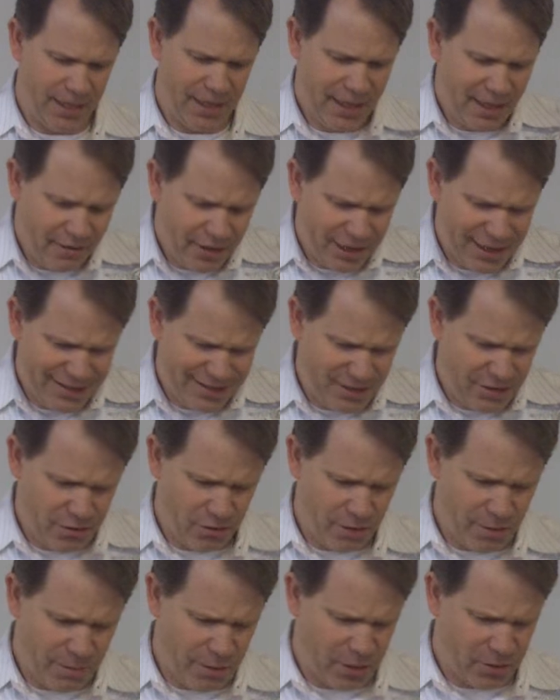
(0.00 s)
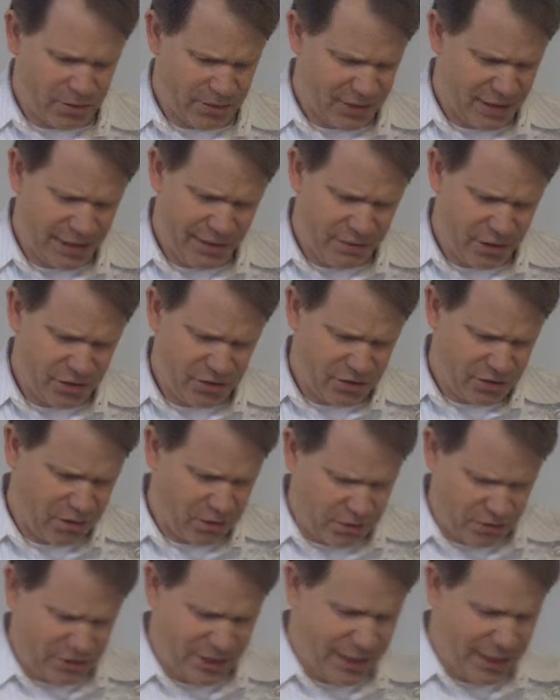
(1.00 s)
It never gets into our bones. It never
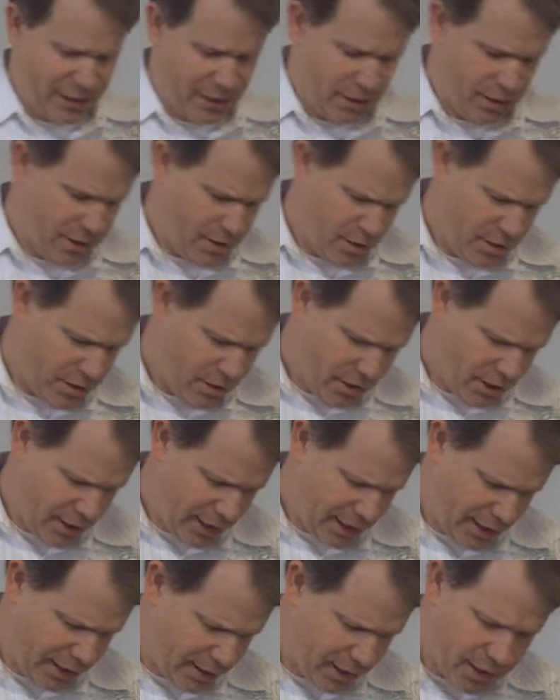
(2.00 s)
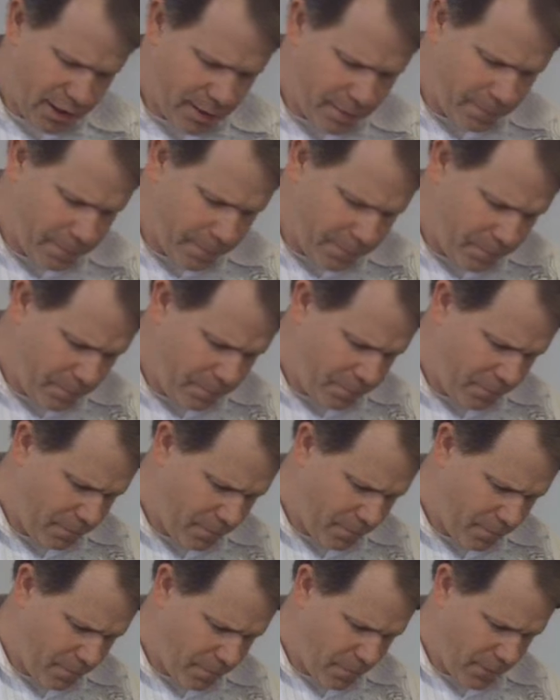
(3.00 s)
soaks in. And
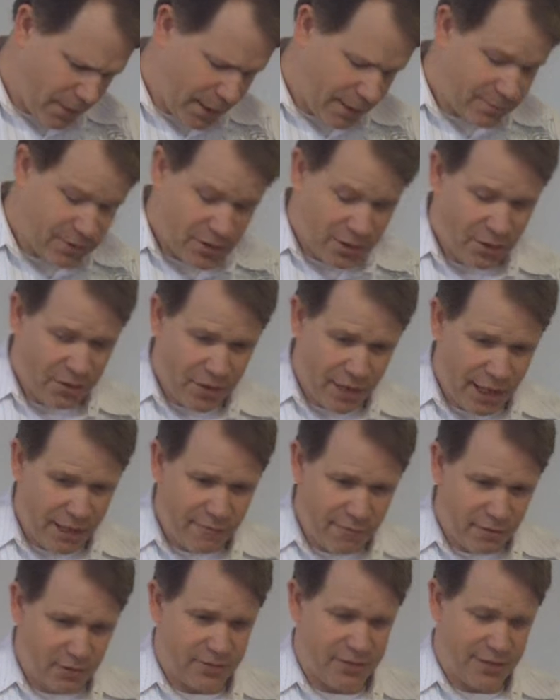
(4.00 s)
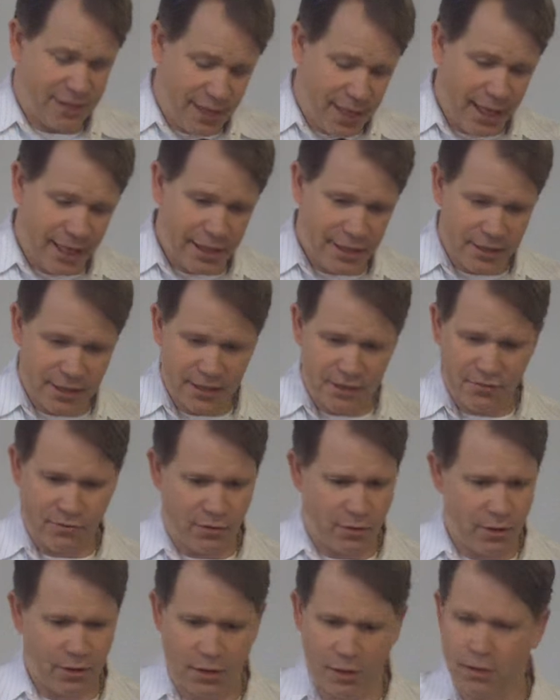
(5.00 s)
I'm so thankful today just
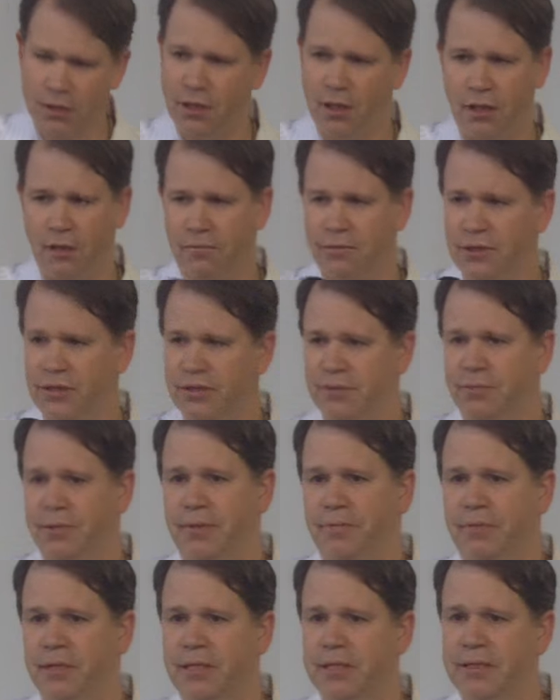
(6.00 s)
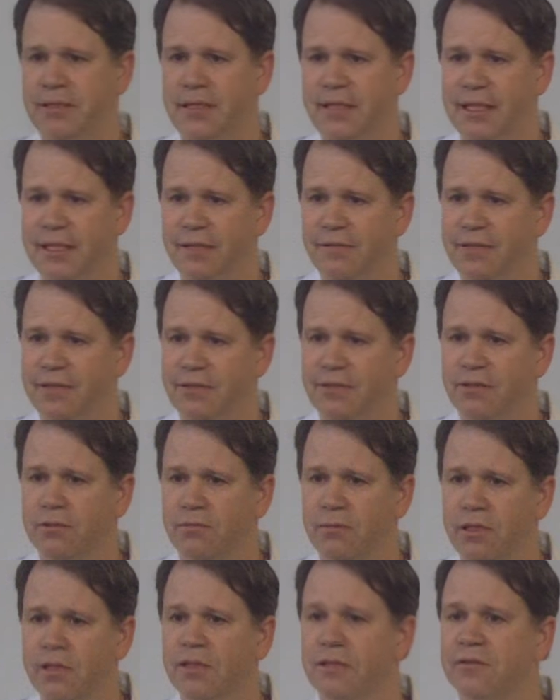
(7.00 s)
for our worship team because they give us
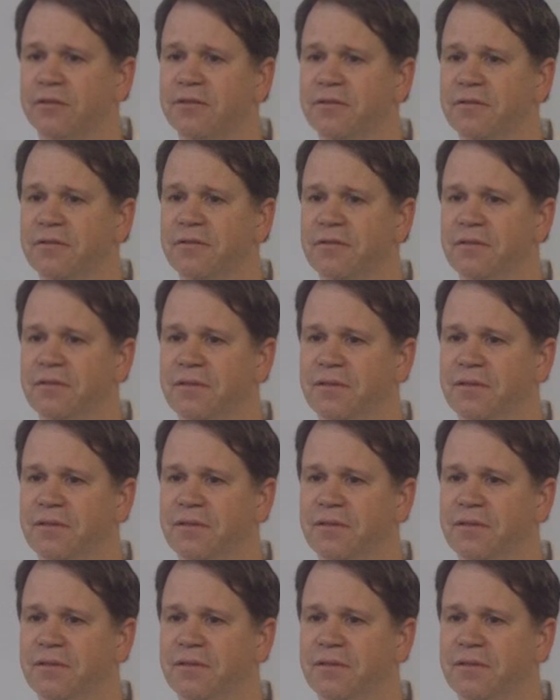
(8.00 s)
the words